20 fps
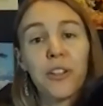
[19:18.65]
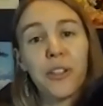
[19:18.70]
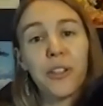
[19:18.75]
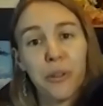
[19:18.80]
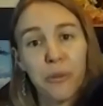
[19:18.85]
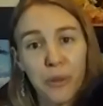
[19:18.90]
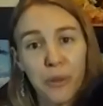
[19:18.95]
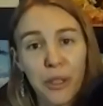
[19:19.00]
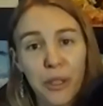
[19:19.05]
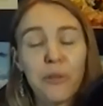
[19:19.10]
or
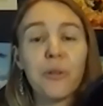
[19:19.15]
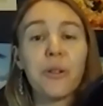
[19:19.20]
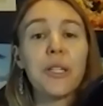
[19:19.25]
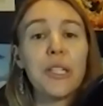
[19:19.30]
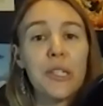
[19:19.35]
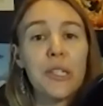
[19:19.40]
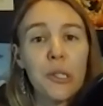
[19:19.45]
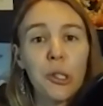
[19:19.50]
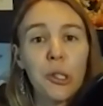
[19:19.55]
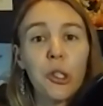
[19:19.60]
your
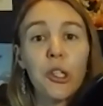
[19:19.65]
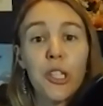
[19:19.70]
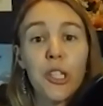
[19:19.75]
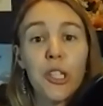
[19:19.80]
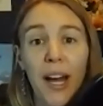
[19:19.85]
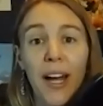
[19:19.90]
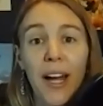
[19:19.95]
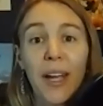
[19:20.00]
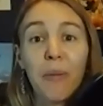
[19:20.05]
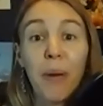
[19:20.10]
resources or your
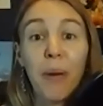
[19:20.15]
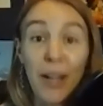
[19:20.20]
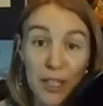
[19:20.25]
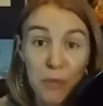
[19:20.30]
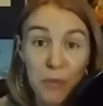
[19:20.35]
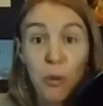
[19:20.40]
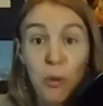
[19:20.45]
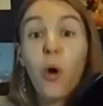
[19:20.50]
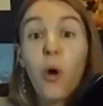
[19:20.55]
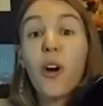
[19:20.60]
time
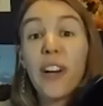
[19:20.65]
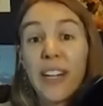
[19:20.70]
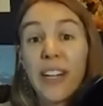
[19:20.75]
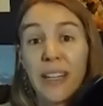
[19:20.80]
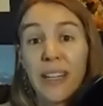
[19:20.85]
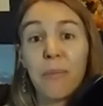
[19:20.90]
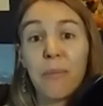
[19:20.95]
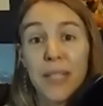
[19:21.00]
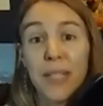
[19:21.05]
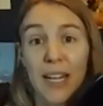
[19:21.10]

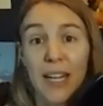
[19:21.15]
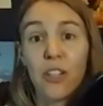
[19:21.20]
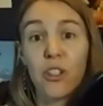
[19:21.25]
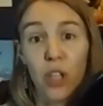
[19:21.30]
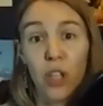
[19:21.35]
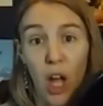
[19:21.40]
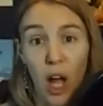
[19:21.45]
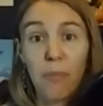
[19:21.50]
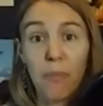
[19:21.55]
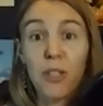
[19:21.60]
exploring
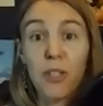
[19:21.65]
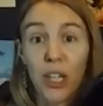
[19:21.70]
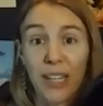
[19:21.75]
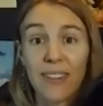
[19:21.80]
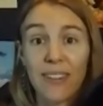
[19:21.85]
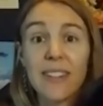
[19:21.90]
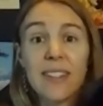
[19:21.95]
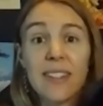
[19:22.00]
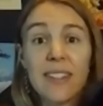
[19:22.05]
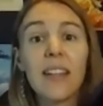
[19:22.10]
potential
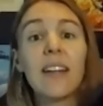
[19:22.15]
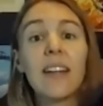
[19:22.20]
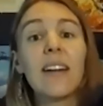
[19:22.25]
options.